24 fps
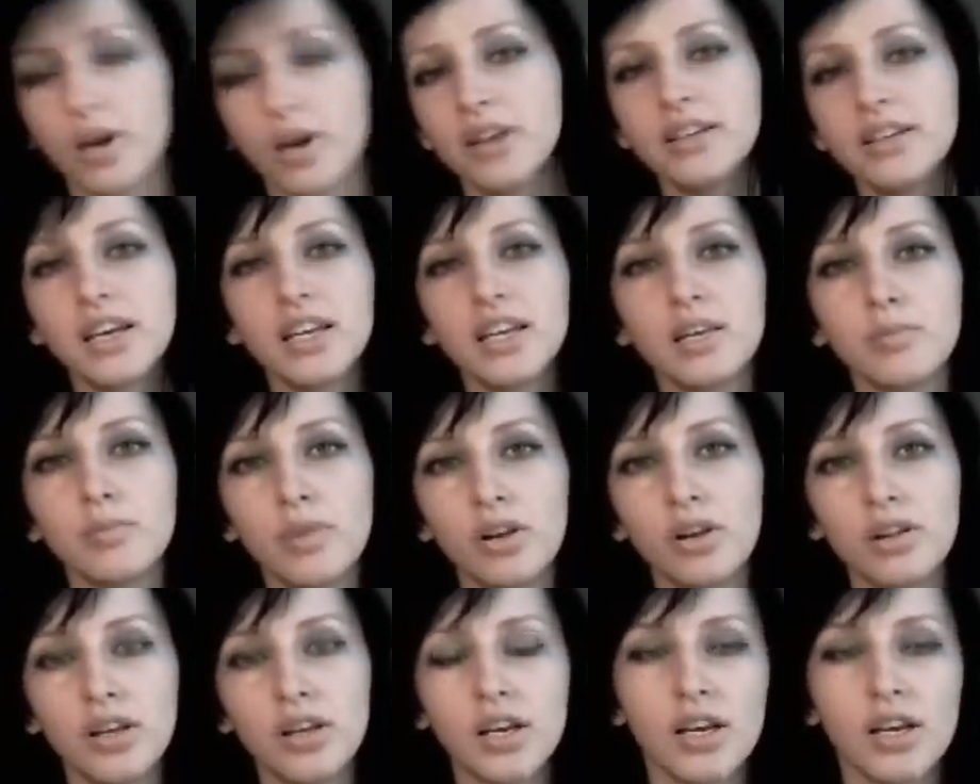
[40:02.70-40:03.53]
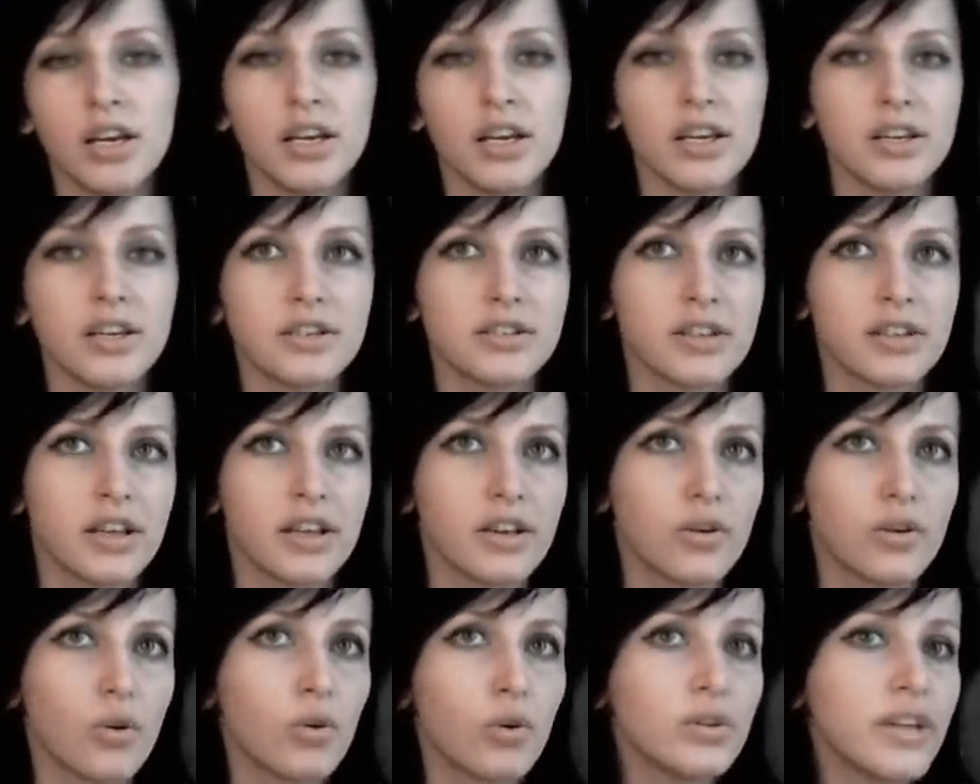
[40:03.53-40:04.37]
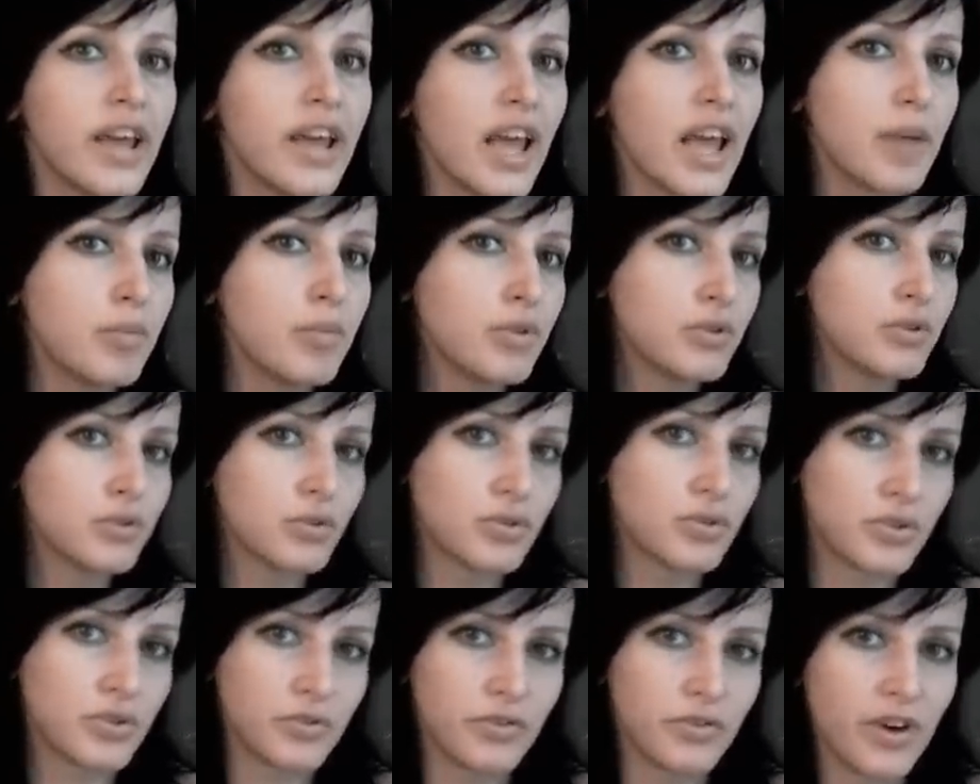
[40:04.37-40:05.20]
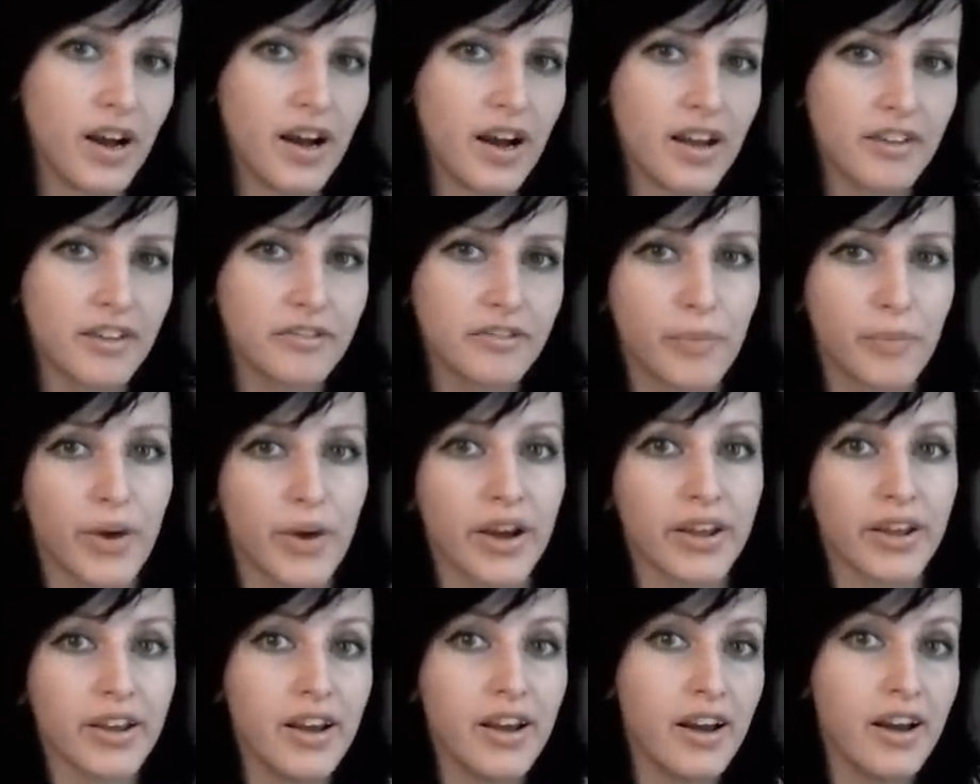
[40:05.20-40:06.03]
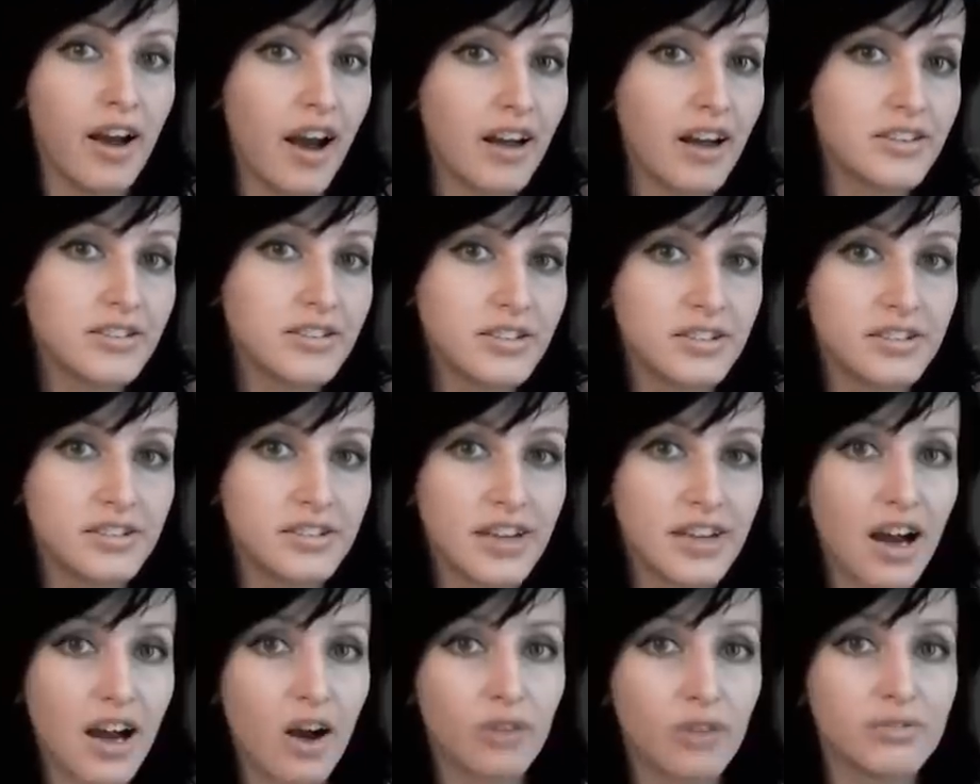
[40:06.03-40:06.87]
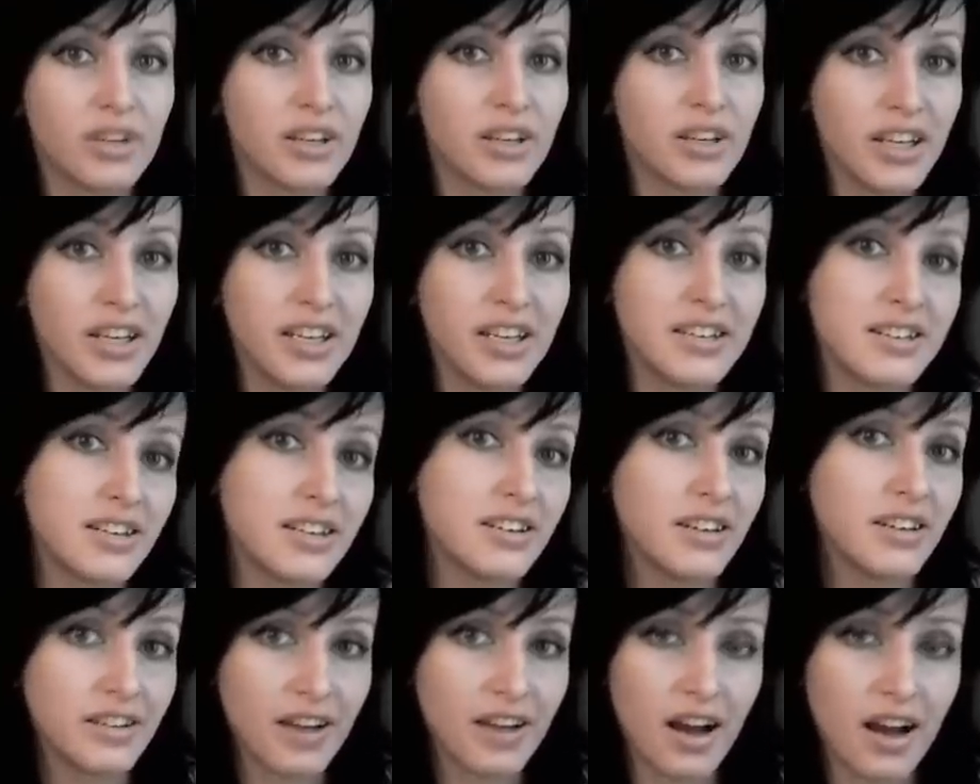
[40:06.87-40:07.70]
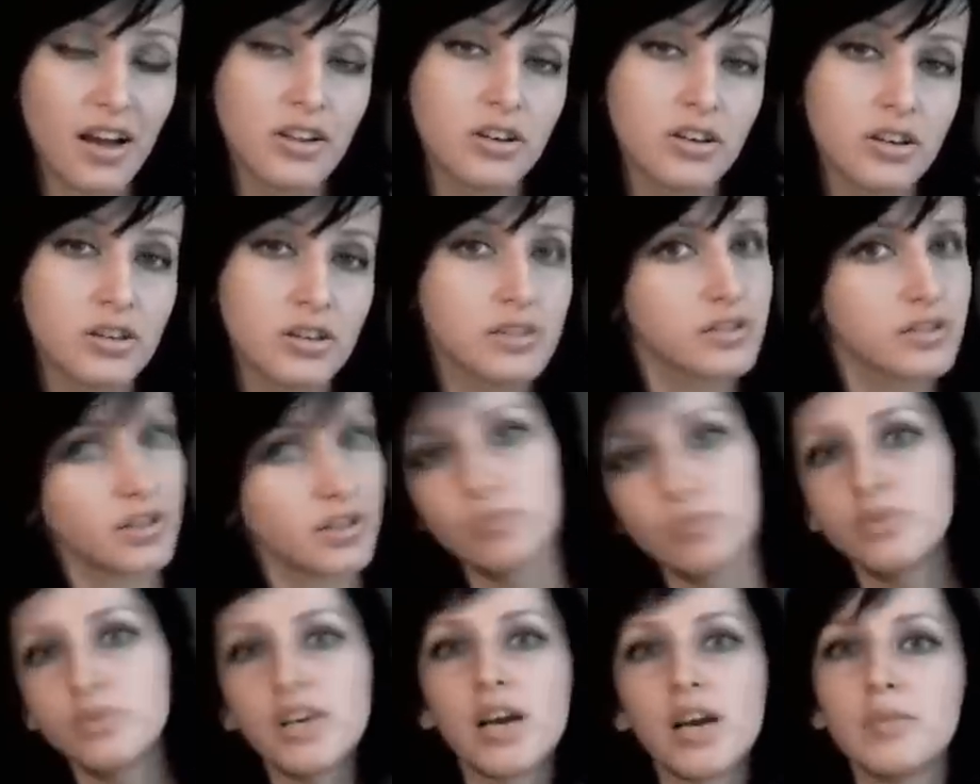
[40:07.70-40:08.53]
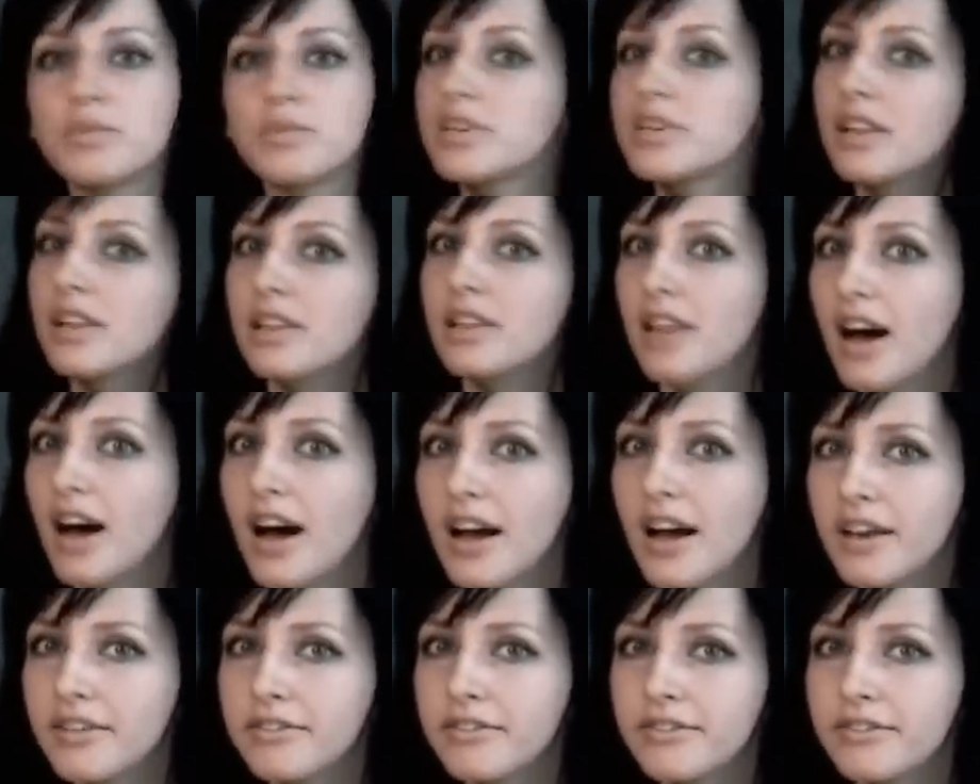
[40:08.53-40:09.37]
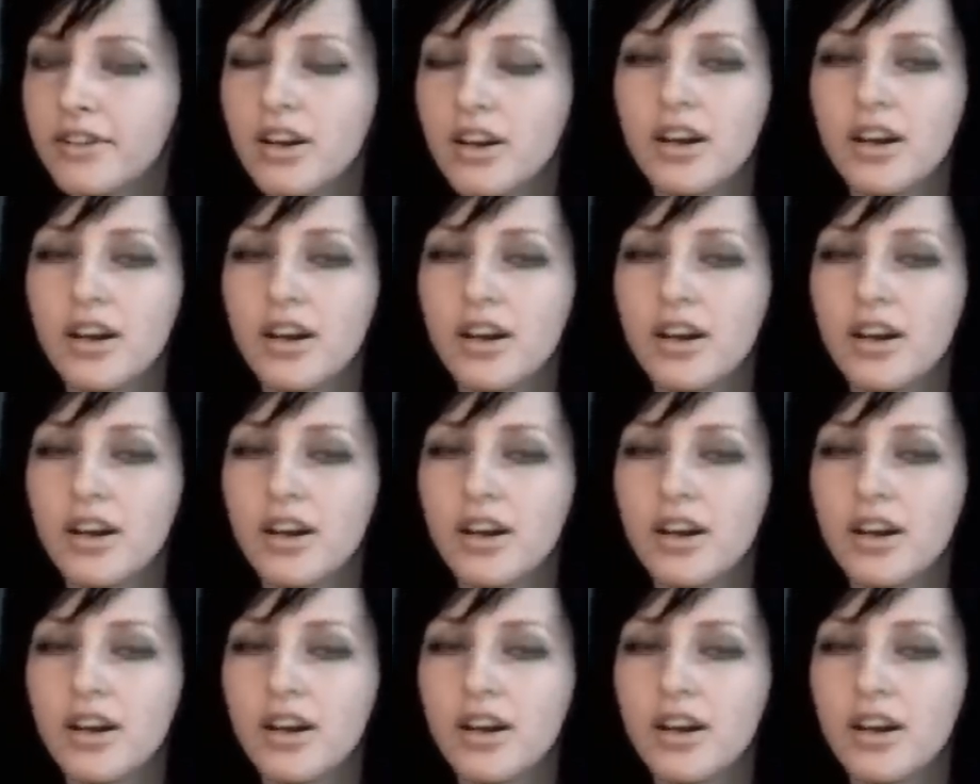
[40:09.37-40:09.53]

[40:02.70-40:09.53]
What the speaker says: animal is only able to survive by hunting down and eating another, sometimes alive.